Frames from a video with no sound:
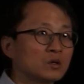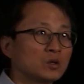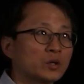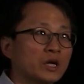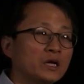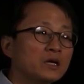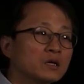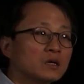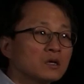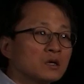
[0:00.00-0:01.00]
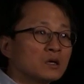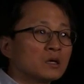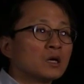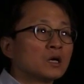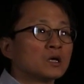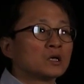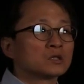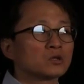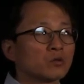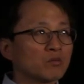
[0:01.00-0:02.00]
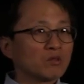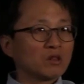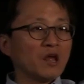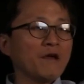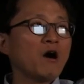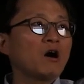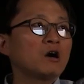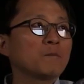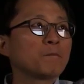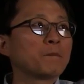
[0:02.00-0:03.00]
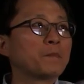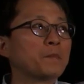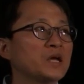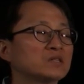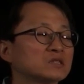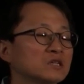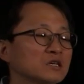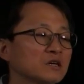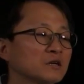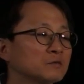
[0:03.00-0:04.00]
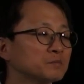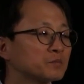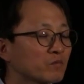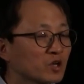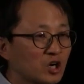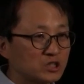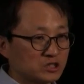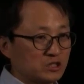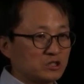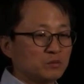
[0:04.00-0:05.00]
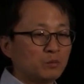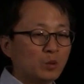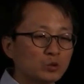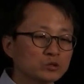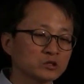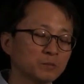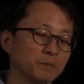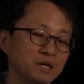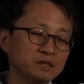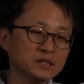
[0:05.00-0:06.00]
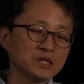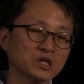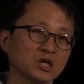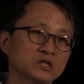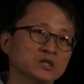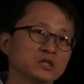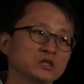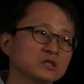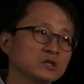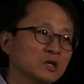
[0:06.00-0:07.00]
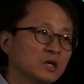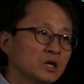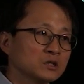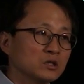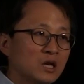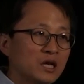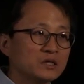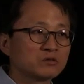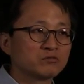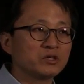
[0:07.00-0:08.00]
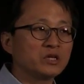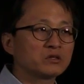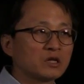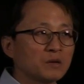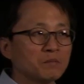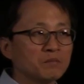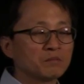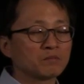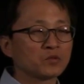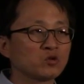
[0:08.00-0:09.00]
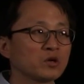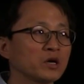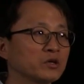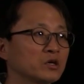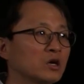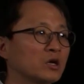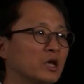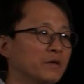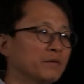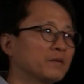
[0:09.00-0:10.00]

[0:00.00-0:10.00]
Okay? So they are basic consonants, most basic consonants. So let's read them together again.